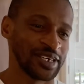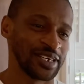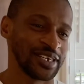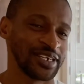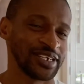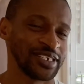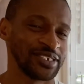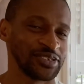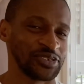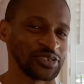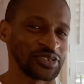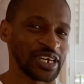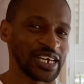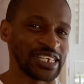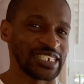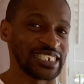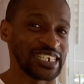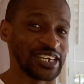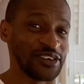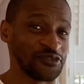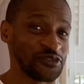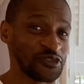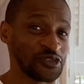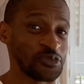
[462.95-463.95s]
to get
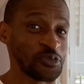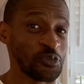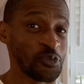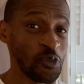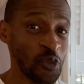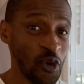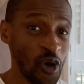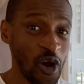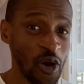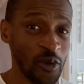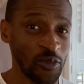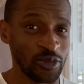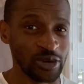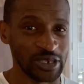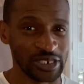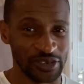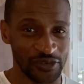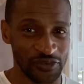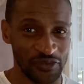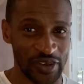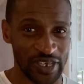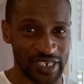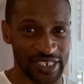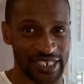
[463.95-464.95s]
even more
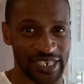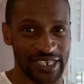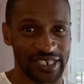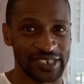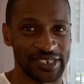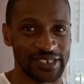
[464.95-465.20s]
motivated.